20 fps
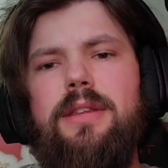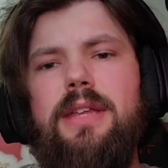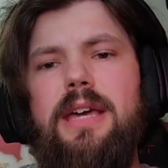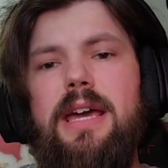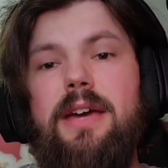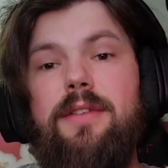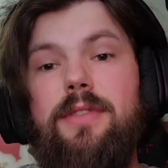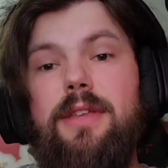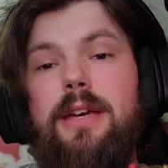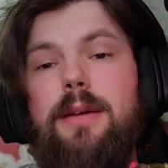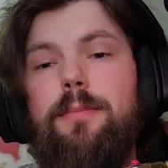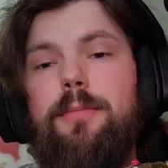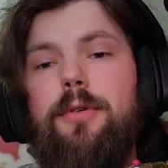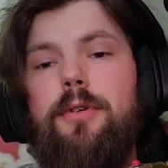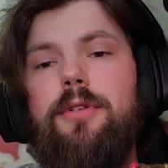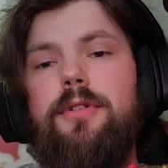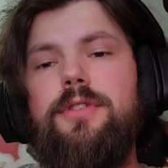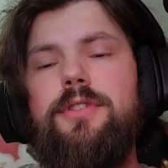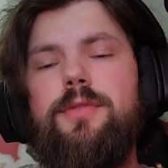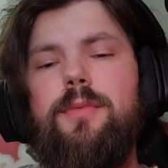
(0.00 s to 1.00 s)
They have the
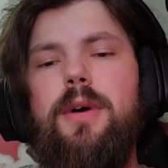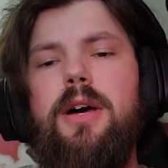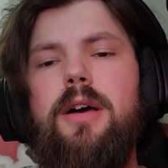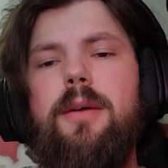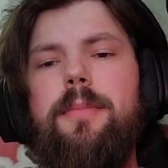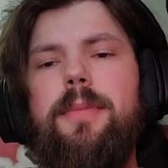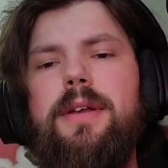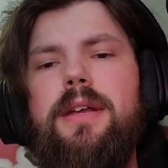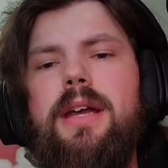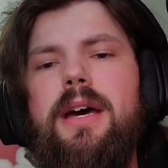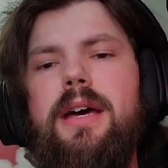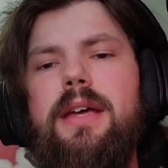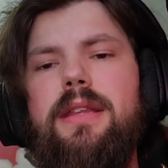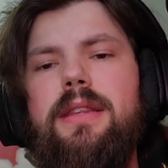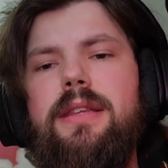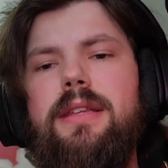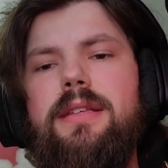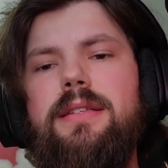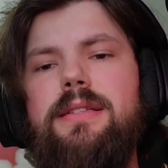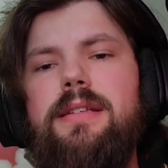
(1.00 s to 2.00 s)
Emperor as well, but not
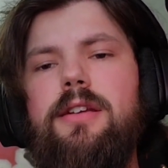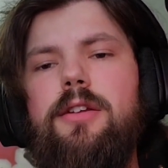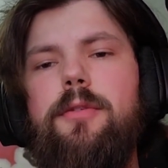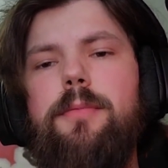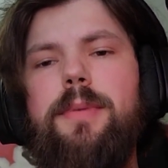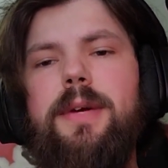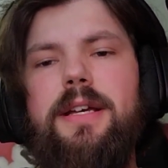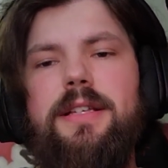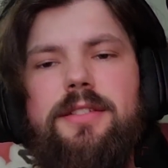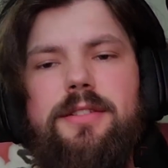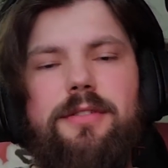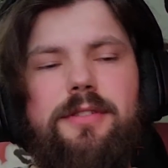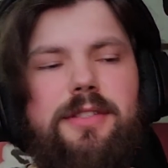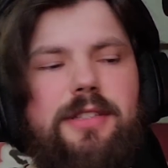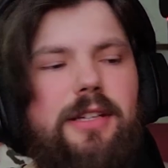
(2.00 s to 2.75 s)
in the Xenopixel.